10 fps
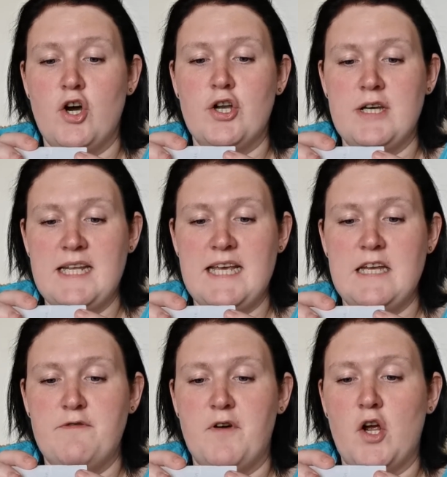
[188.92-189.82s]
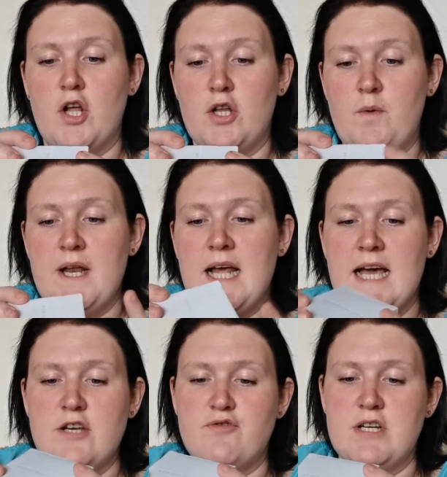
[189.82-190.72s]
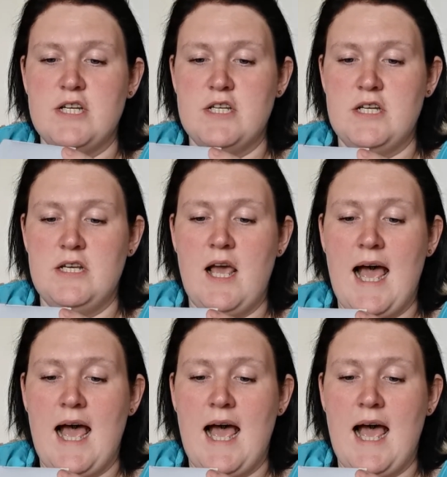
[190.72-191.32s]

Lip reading: need for glowing hydrated